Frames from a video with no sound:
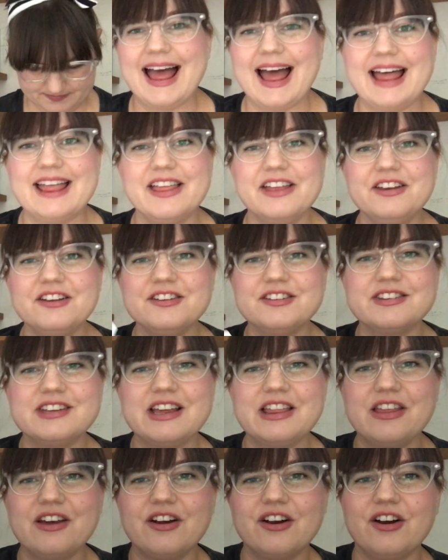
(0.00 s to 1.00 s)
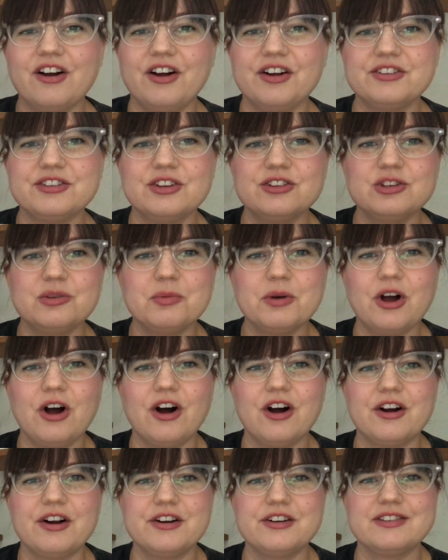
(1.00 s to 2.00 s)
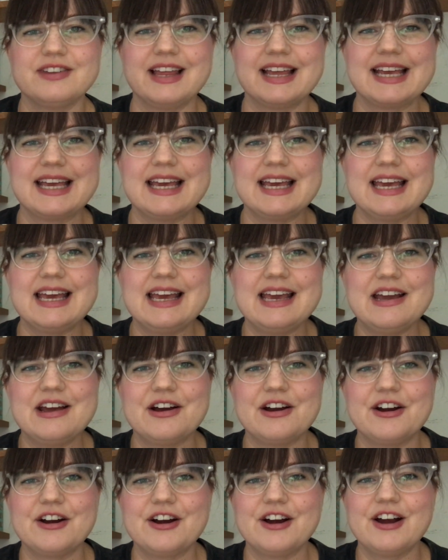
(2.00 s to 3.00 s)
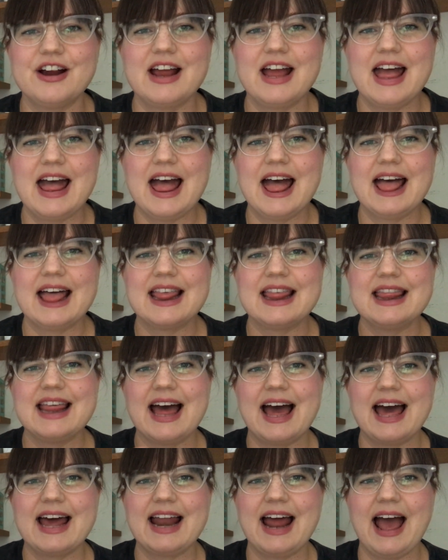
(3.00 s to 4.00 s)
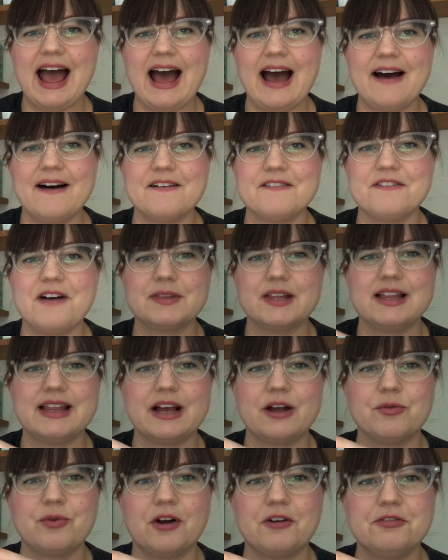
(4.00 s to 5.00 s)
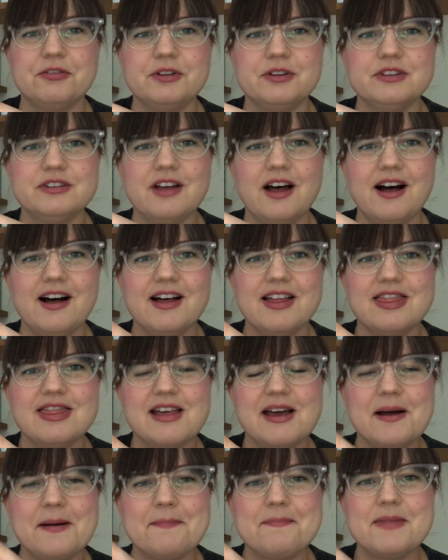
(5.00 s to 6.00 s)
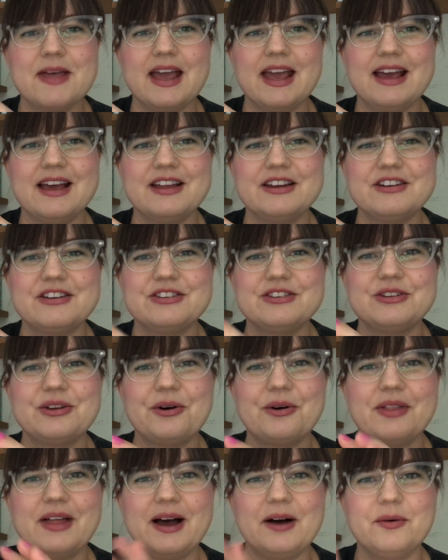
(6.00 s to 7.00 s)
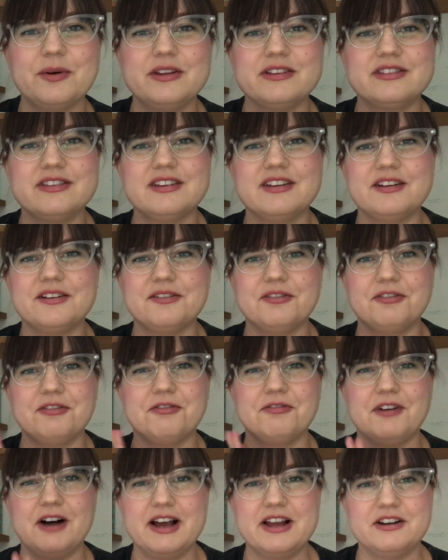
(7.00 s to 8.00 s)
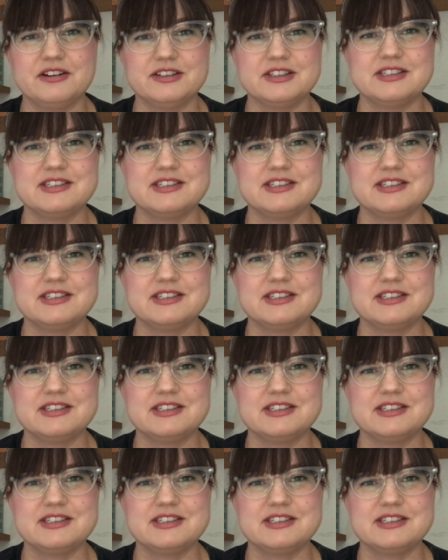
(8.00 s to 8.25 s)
And then you'll see there are also some cards like here that have like ruffles on them, and so that was the final